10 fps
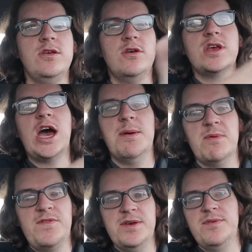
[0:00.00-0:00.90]
You know, the
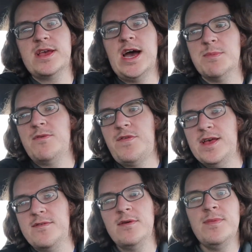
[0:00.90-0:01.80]
caramel flavor, the caramel
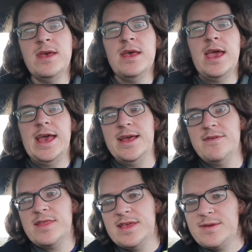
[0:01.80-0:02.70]
flavor, and
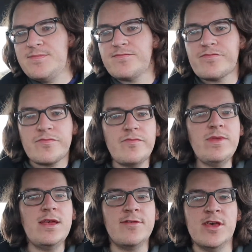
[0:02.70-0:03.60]

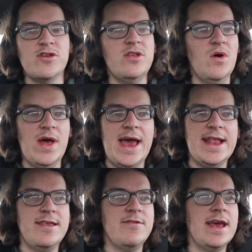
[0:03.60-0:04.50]
everything. So, you know what I
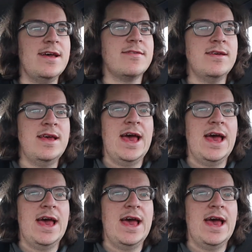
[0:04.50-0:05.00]
had to do, guys?